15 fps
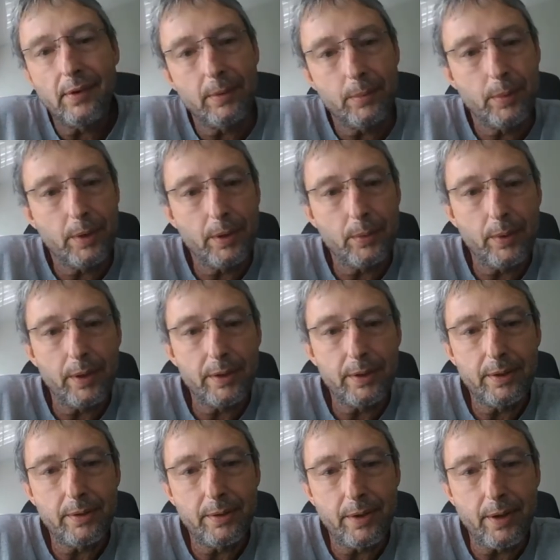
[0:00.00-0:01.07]
I mean, why
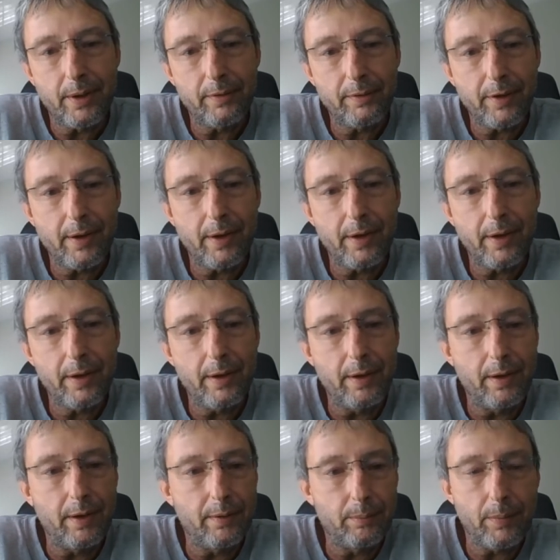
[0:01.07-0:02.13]
do it? I've got
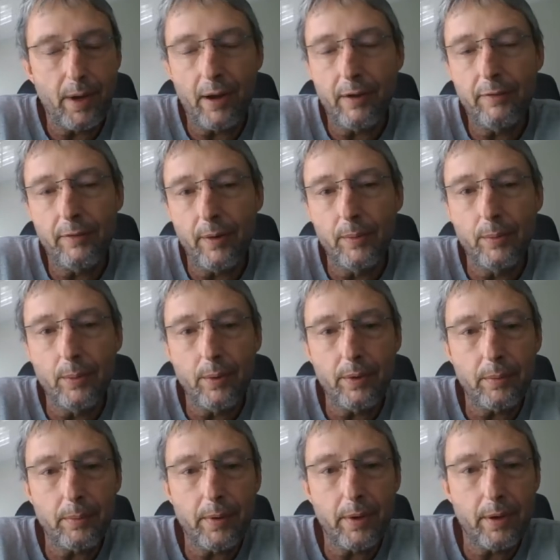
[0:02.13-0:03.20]
my phone
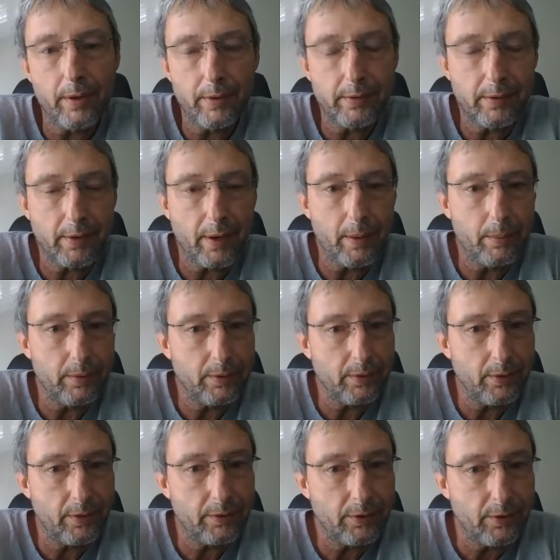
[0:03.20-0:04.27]
with me all the time. It's
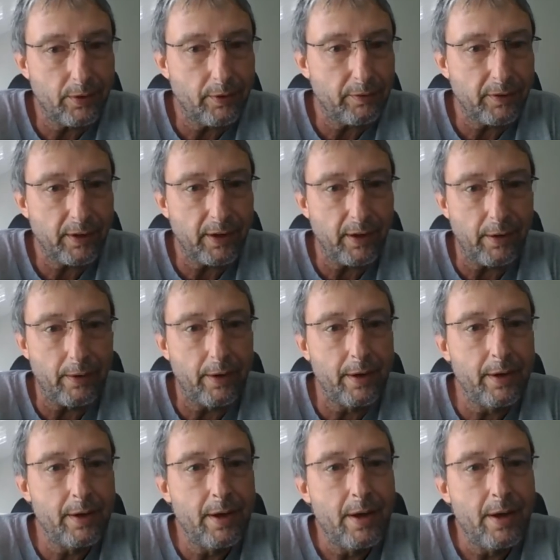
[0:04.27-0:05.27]
all stuff to carry.